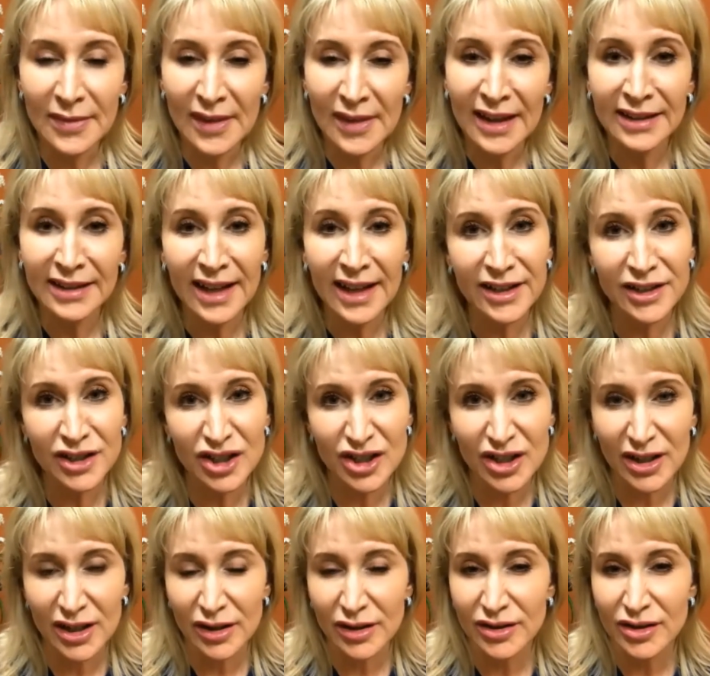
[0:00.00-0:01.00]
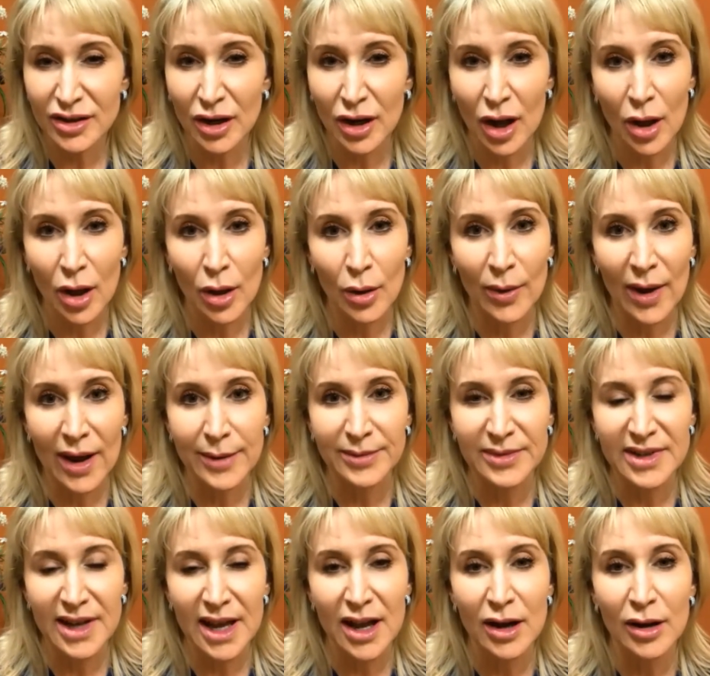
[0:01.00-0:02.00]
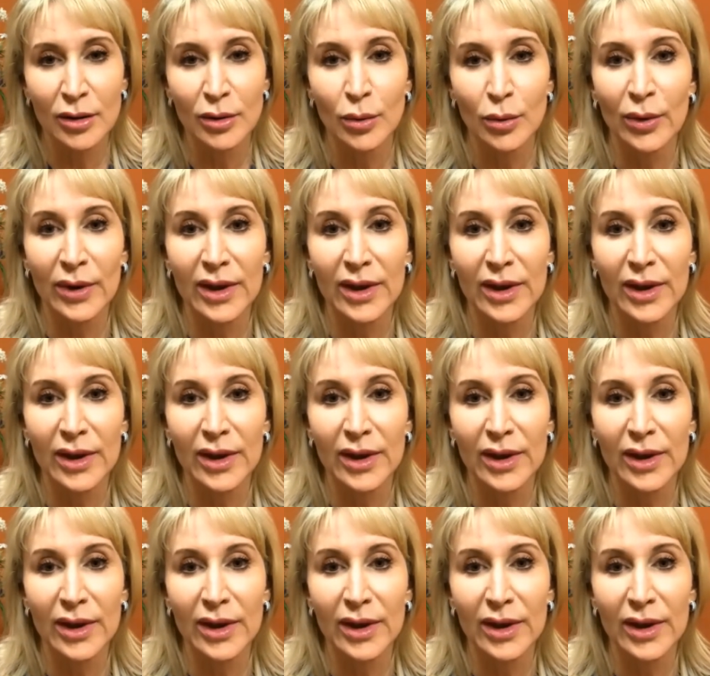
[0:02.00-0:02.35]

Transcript: lead shields are all wiped down.